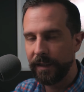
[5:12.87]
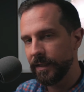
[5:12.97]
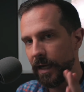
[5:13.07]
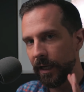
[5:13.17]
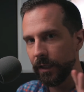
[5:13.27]
It's
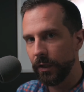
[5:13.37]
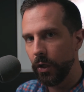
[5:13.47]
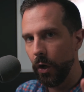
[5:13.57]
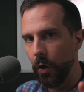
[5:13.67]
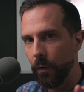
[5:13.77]
not going to
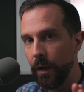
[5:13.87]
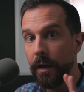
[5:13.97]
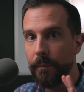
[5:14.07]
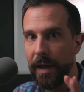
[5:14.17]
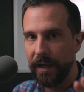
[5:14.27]
go
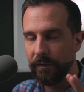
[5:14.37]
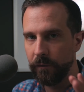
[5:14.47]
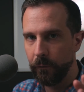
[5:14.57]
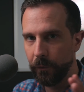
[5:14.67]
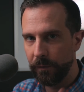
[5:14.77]
back and
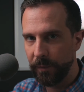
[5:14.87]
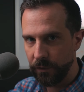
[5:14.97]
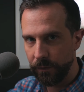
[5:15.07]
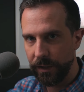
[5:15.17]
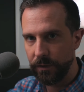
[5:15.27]
forth
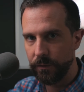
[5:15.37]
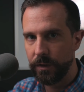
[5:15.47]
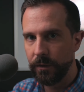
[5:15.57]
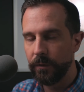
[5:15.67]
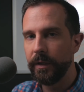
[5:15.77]
between you
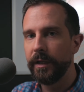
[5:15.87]
two.